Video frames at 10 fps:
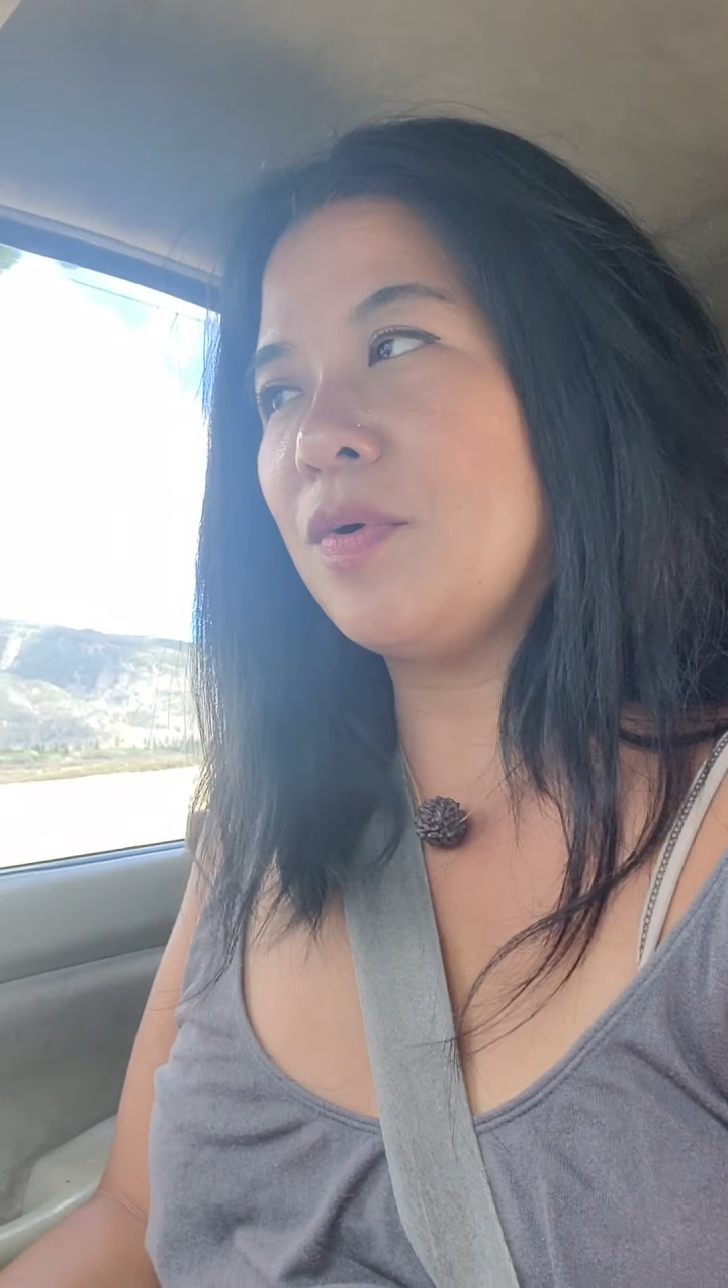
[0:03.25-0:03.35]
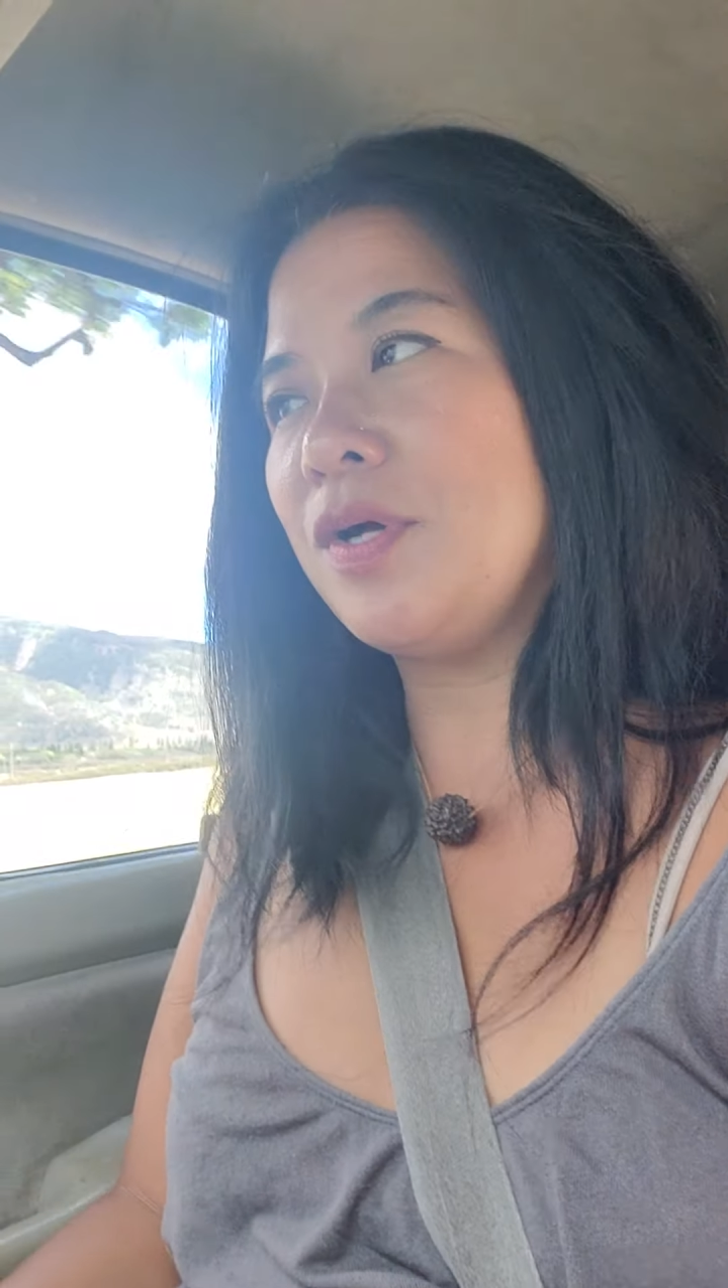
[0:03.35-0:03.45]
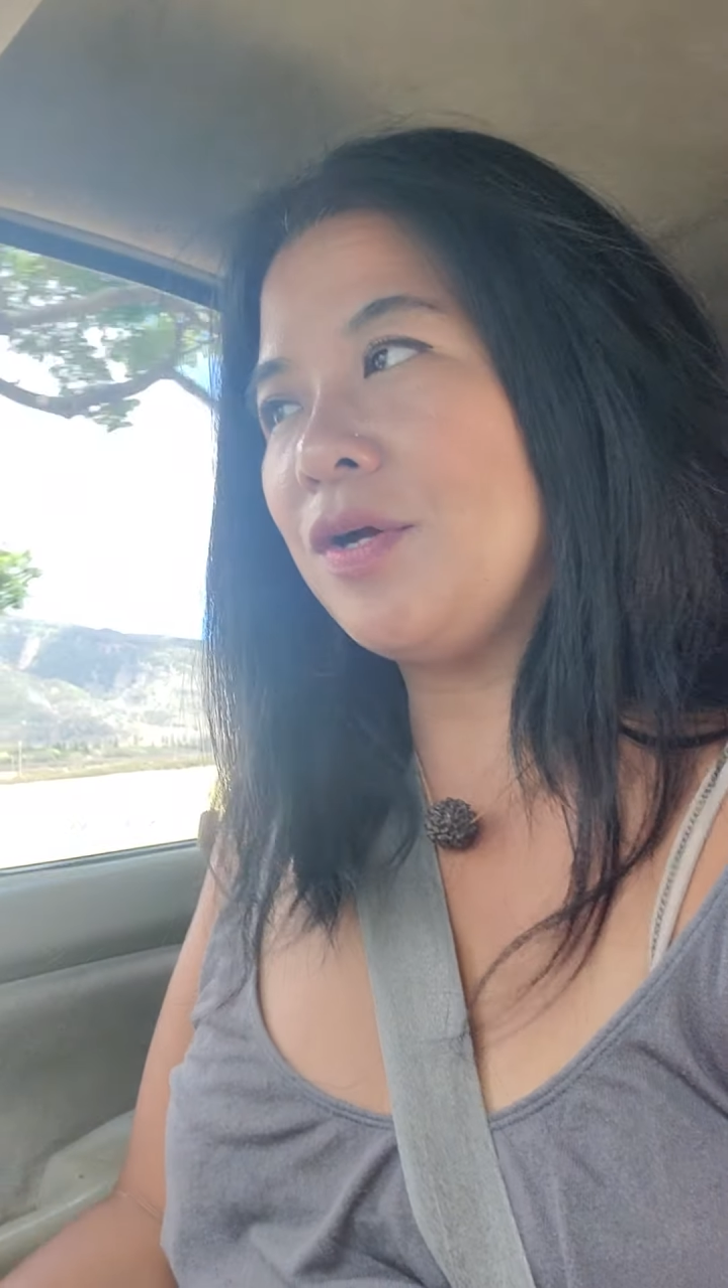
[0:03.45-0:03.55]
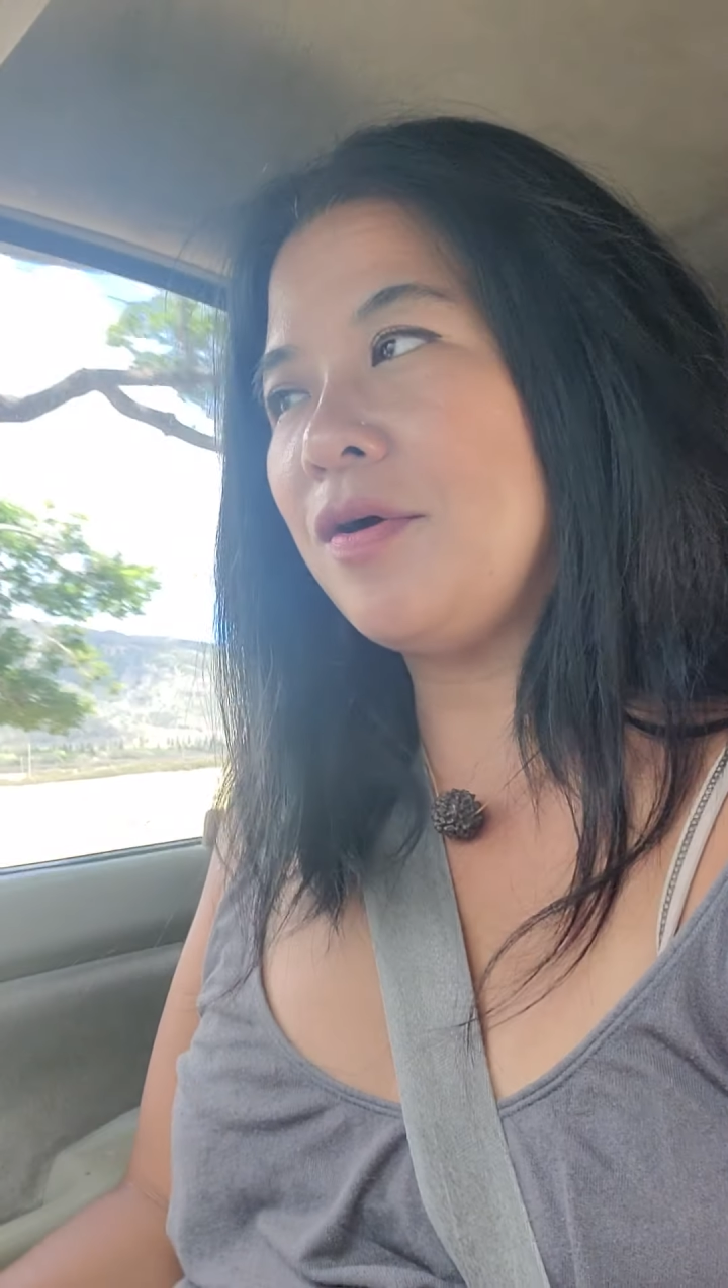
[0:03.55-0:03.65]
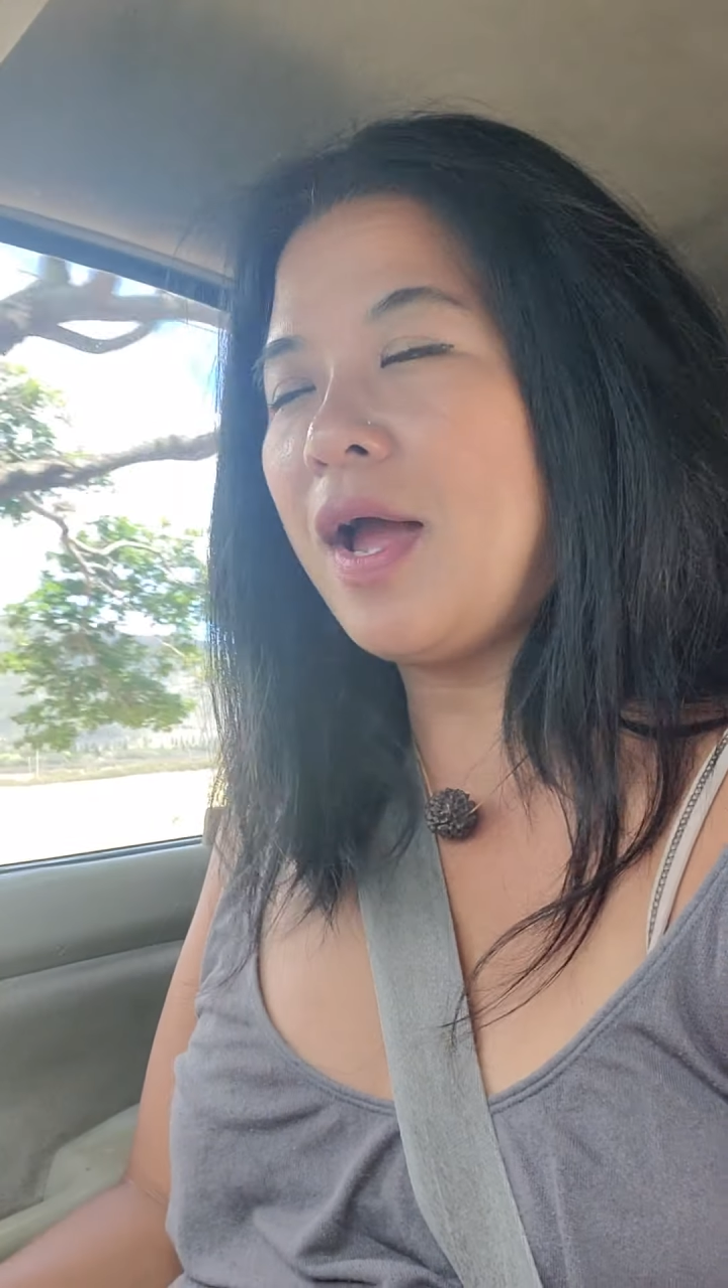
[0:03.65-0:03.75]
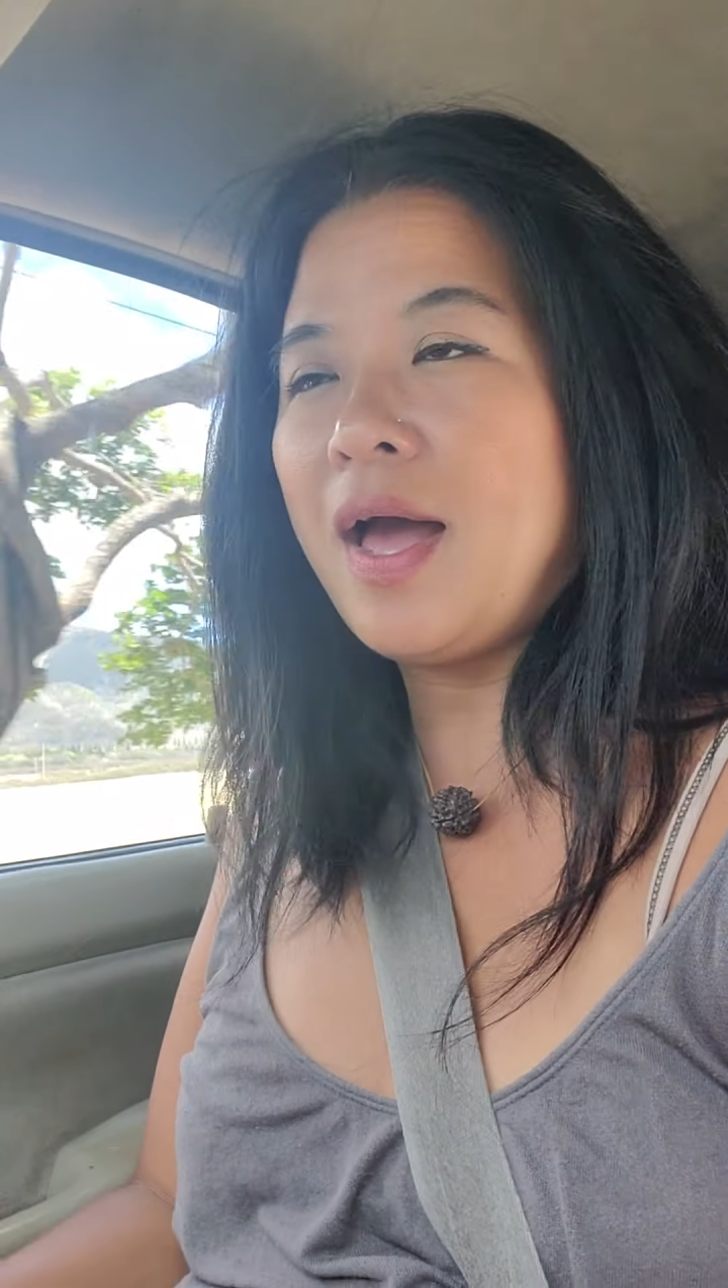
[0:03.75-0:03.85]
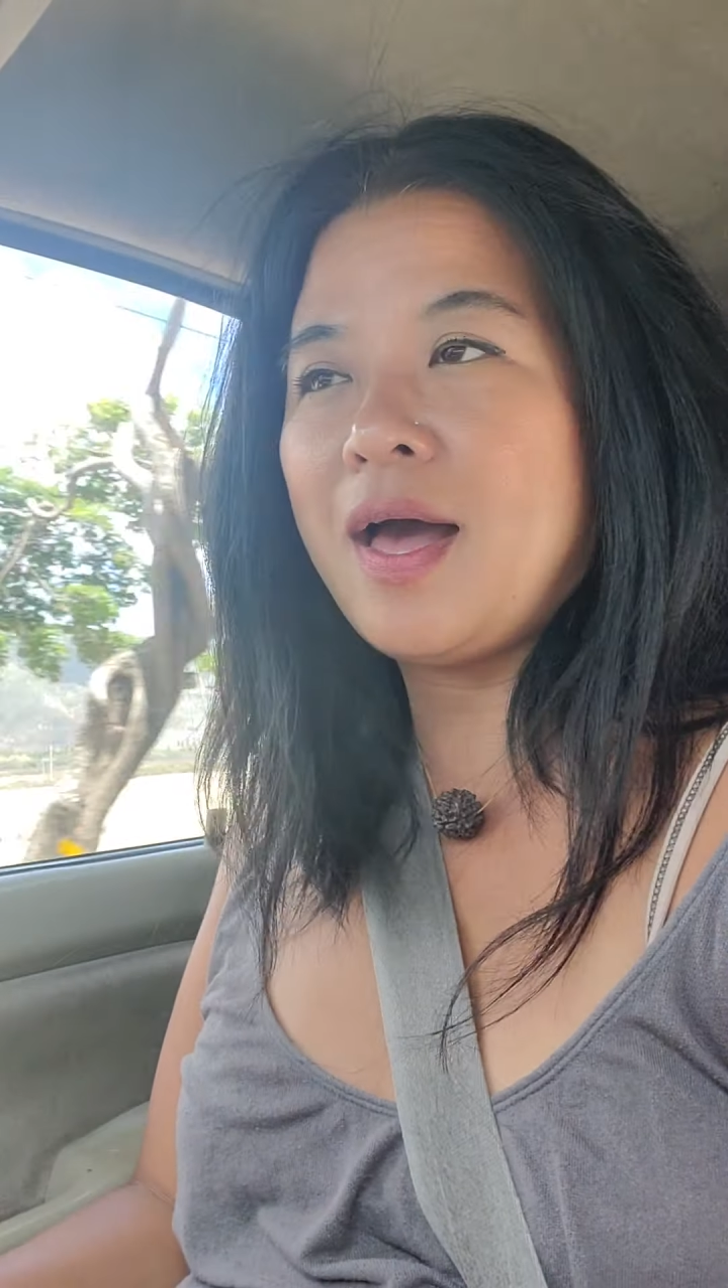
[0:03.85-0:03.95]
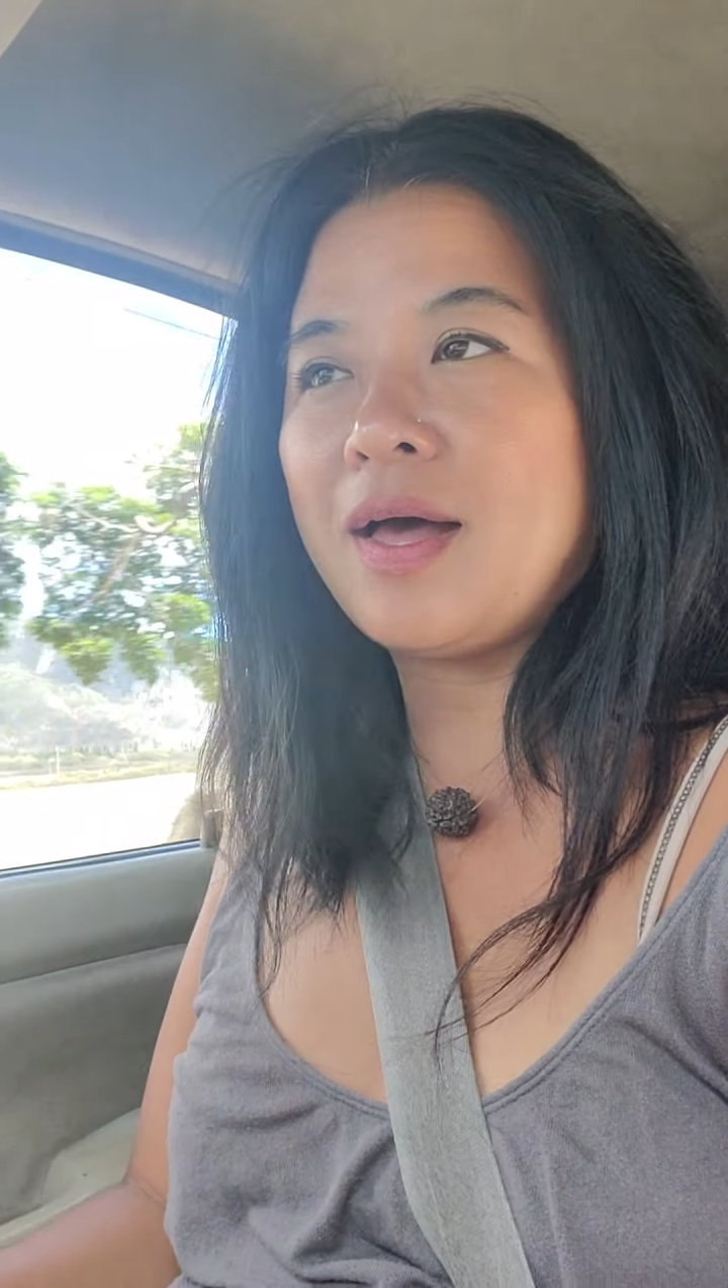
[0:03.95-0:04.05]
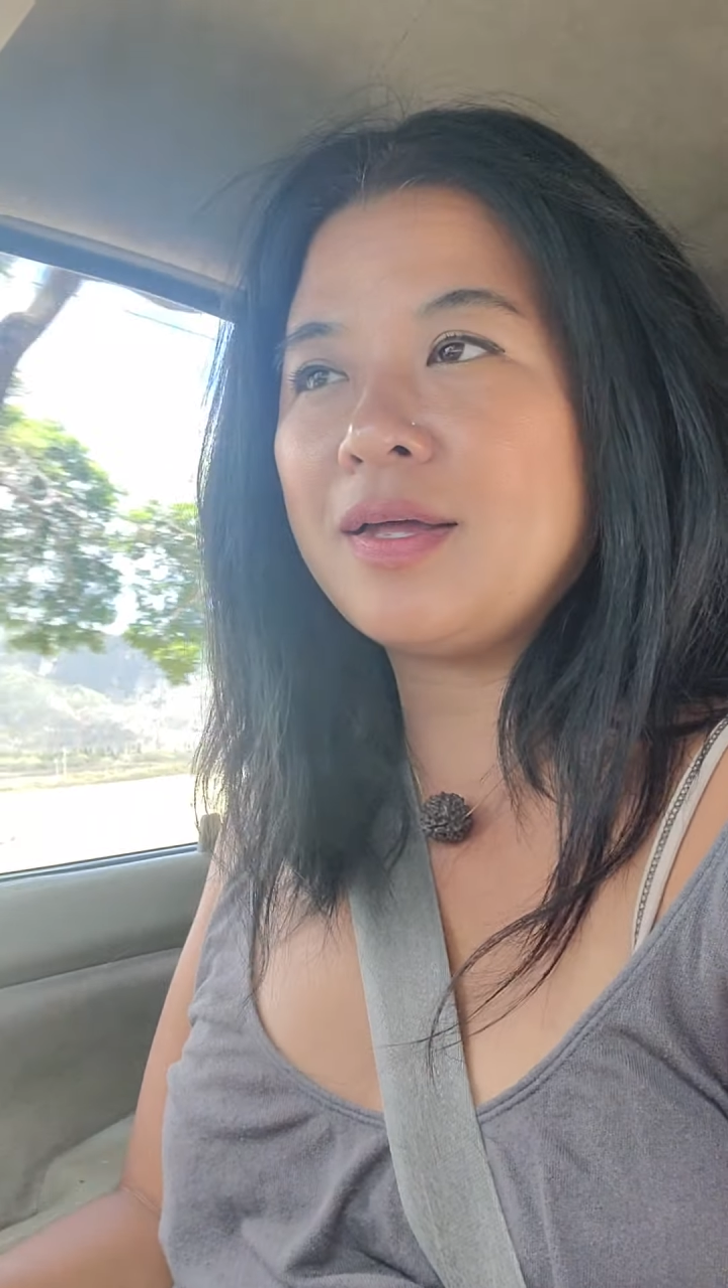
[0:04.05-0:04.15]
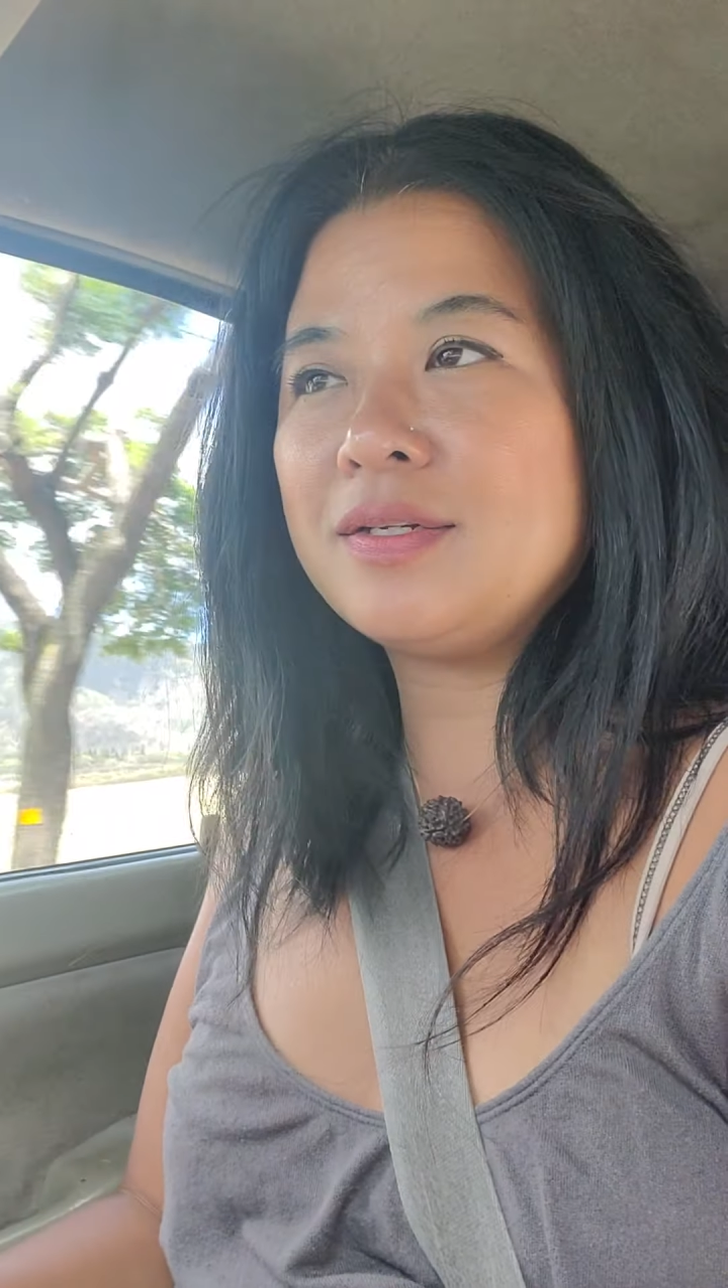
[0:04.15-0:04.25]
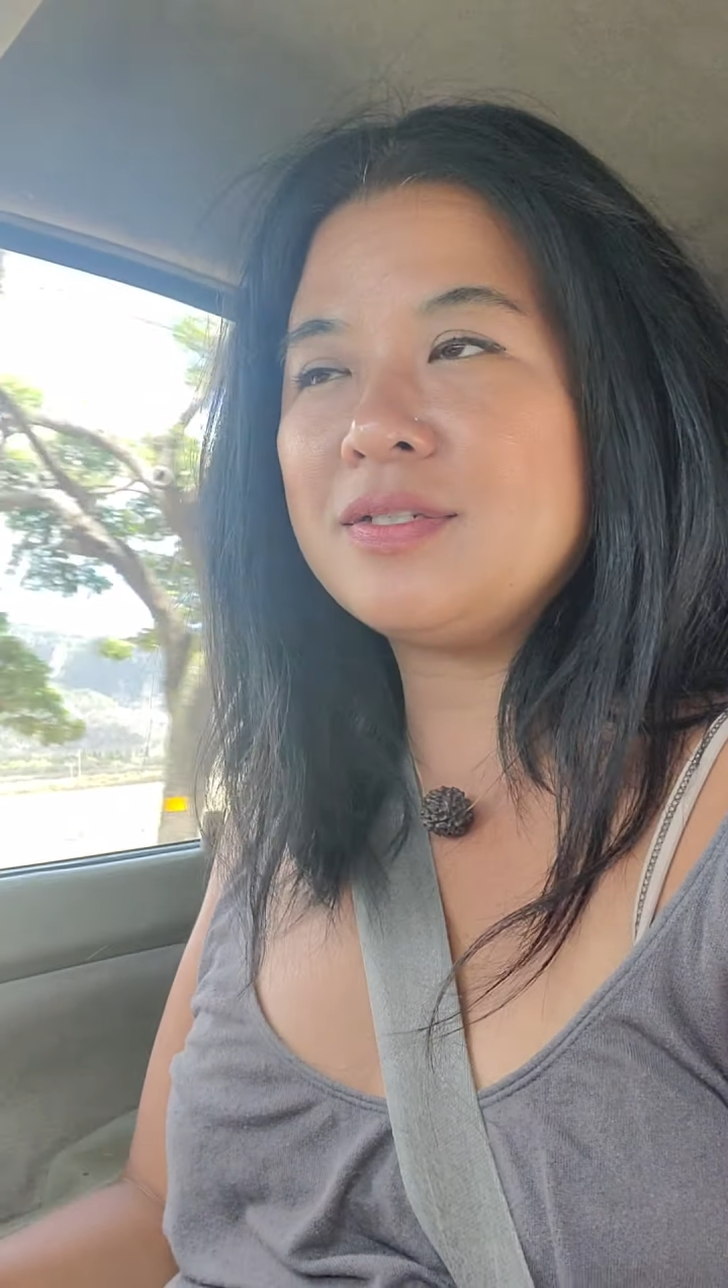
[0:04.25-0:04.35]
where you're at.